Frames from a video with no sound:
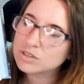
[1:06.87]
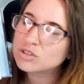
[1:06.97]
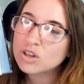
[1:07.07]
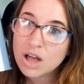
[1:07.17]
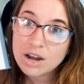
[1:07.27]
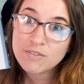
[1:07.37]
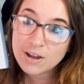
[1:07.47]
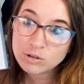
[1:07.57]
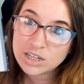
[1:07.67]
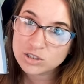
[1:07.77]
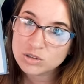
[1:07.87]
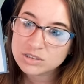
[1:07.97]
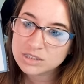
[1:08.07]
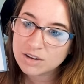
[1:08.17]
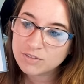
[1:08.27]
There's a lot of foundational
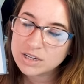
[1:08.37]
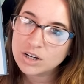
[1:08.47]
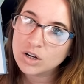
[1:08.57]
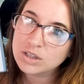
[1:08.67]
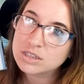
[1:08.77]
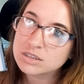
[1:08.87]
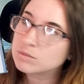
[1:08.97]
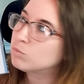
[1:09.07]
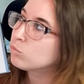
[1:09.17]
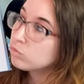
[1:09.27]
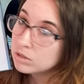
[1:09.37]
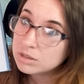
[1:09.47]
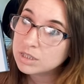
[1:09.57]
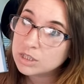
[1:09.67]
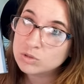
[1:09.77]
stuff in here that is
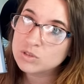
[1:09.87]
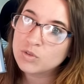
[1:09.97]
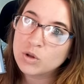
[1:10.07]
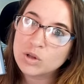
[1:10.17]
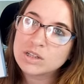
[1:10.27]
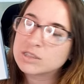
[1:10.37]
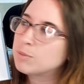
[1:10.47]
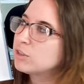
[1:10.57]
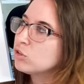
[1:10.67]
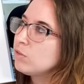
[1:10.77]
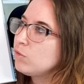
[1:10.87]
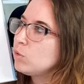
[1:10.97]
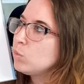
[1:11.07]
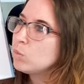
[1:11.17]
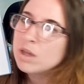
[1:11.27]
really useful, especially if
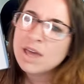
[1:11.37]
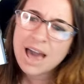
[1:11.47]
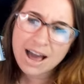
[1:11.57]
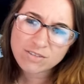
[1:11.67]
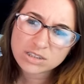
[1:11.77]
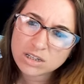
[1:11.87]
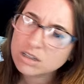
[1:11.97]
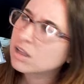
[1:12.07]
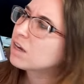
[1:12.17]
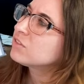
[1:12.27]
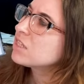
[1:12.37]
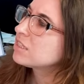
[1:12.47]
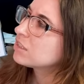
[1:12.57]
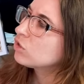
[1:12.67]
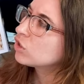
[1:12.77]
you haven't done a lot of
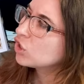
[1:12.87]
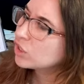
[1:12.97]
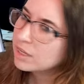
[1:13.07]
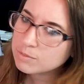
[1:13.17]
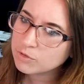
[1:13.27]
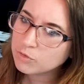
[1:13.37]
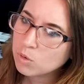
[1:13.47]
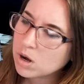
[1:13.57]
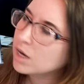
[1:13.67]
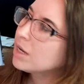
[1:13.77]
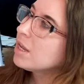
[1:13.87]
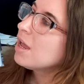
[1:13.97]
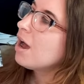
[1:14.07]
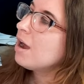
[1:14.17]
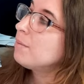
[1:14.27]
seasonal cooking before,
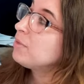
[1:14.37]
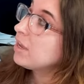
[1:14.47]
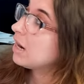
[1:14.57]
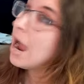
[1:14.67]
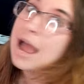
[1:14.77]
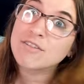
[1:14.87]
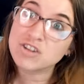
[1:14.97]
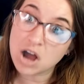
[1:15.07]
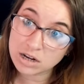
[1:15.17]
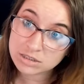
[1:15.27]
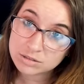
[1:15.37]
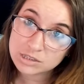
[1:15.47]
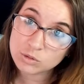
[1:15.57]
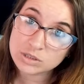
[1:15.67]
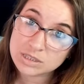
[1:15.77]
and I have not,
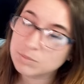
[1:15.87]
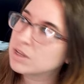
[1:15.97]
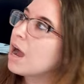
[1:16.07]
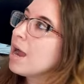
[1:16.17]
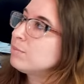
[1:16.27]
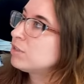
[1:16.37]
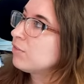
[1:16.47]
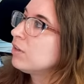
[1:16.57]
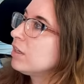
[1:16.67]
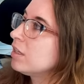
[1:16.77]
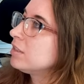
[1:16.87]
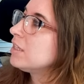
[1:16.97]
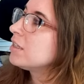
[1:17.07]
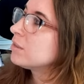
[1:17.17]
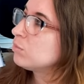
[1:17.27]
so it's something I'm definitely gonna take some